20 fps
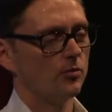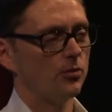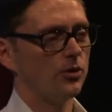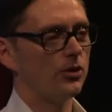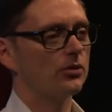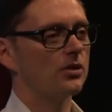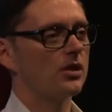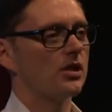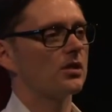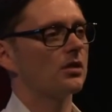
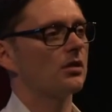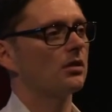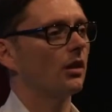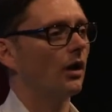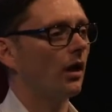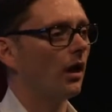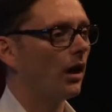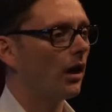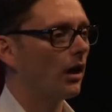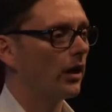beauty is in
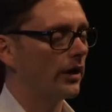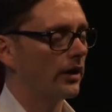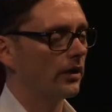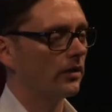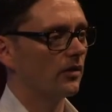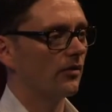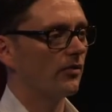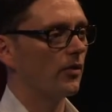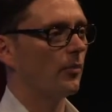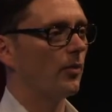the eye
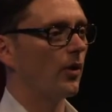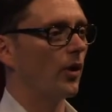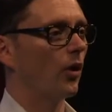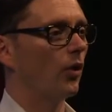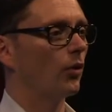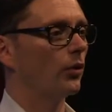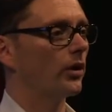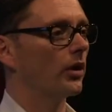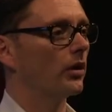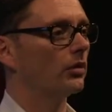of the
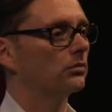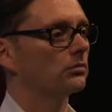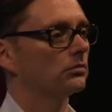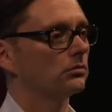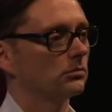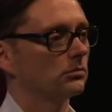beholder?